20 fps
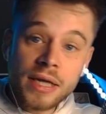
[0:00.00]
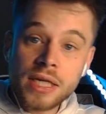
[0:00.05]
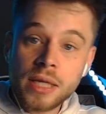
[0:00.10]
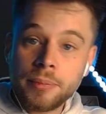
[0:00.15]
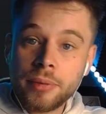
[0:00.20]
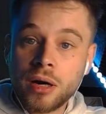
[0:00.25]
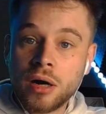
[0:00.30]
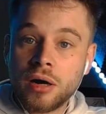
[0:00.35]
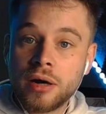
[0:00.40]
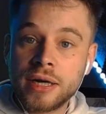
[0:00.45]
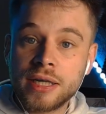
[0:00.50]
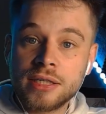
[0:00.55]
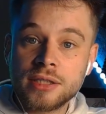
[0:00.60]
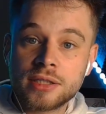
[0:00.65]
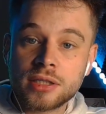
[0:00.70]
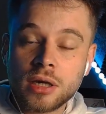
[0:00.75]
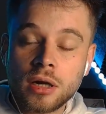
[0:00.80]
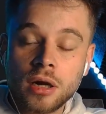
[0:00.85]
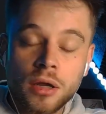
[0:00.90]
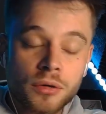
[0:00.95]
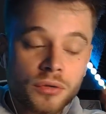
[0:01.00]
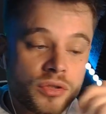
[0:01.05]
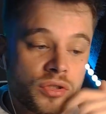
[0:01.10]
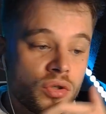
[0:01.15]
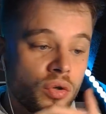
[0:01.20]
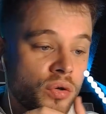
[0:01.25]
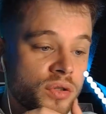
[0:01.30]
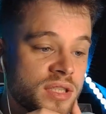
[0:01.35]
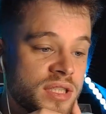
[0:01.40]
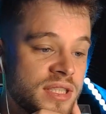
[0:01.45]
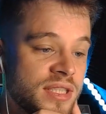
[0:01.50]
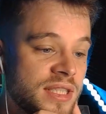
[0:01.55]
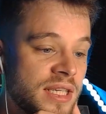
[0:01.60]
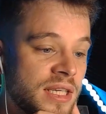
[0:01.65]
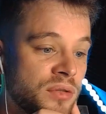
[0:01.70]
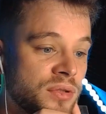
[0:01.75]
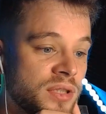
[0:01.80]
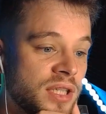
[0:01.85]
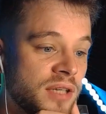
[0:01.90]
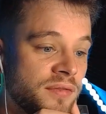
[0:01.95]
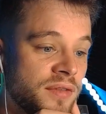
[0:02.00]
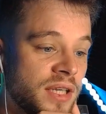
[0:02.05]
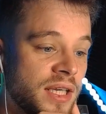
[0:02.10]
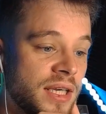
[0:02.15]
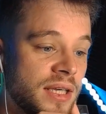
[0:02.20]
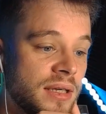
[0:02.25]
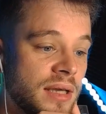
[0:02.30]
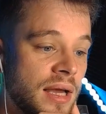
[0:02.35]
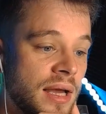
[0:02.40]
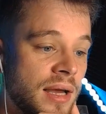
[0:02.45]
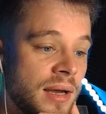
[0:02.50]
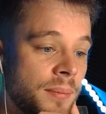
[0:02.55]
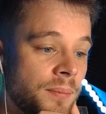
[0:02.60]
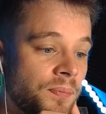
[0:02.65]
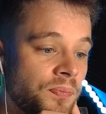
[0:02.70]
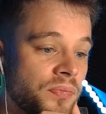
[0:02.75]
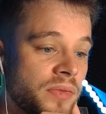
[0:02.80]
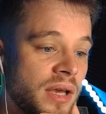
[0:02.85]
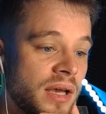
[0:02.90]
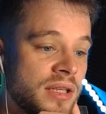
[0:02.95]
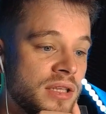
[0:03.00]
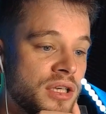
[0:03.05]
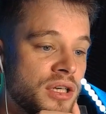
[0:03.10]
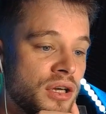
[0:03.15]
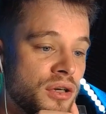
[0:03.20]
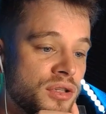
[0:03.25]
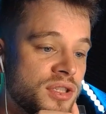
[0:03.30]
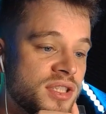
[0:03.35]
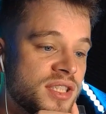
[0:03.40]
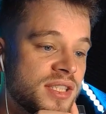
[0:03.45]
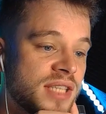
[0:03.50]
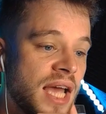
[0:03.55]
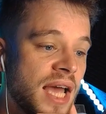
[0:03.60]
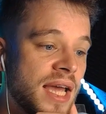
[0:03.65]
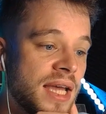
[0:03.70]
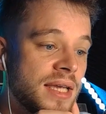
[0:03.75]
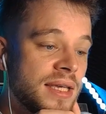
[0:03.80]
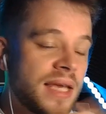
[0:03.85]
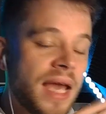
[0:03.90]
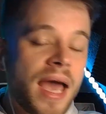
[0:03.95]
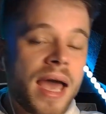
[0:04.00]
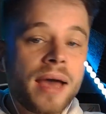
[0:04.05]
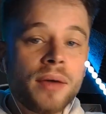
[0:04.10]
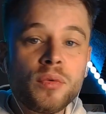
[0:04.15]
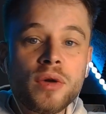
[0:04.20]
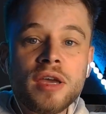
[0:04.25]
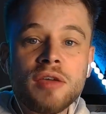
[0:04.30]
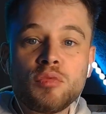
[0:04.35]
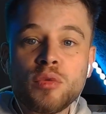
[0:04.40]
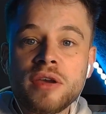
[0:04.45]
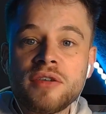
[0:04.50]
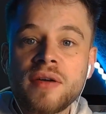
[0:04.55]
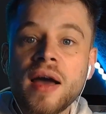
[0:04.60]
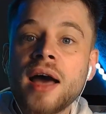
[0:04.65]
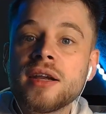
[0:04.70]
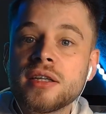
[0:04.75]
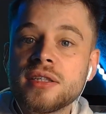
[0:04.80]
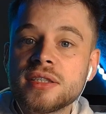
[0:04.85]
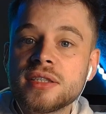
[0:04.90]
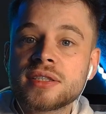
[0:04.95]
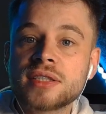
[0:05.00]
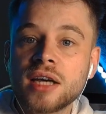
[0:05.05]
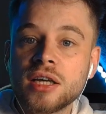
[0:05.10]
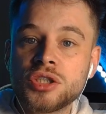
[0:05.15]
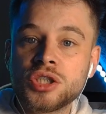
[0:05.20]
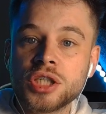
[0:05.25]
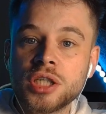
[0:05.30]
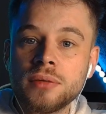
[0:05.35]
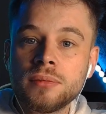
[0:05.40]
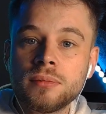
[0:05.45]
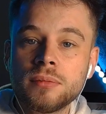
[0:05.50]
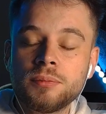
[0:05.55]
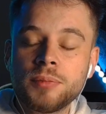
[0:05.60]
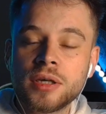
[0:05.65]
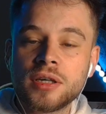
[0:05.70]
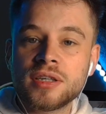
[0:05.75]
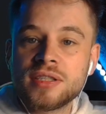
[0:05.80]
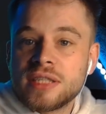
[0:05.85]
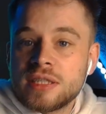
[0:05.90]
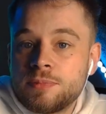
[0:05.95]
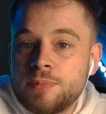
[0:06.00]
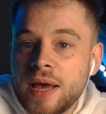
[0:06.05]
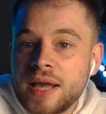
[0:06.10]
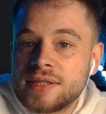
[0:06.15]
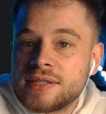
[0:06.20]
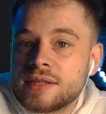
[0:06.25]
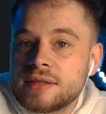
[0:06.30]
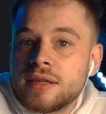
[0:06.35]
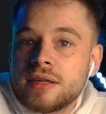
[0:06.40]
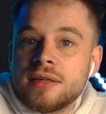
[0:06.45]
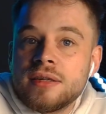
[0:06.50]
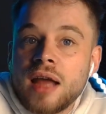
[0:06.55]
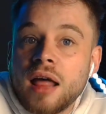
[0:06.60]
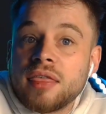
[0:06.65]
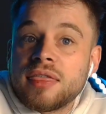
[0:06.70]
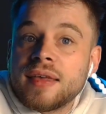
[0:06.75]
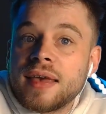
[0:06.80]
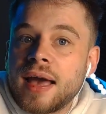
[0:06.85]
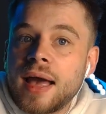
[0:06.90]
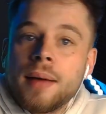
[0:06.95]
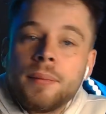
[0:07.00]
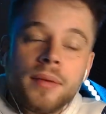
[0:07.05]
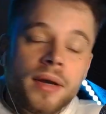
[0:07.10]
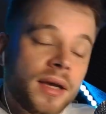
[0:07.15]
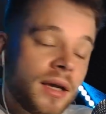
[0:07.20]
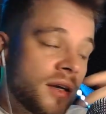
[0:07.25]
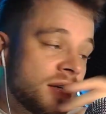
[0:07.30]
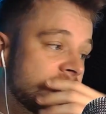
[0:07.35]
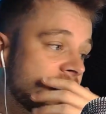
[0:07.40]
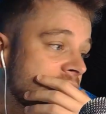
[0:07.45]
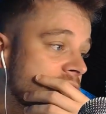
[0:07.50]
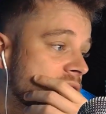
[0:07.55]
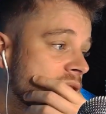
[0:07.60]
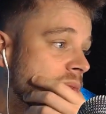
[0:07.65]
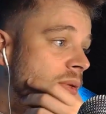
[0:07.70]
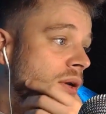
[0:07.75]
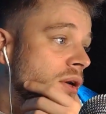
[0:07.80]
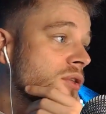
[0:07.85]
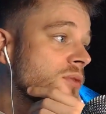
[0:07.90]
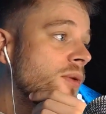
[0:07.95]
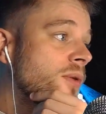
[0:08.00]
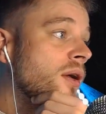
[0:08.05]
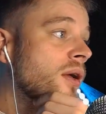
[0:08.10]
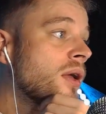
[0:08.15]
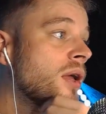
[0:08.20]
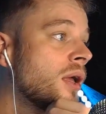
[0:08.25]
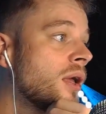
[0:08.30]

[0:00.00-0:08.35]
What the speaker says: it behind closed doors and secretively, and say, yeah, we've had a discussion, because it's better than nothing happening, I suppose. But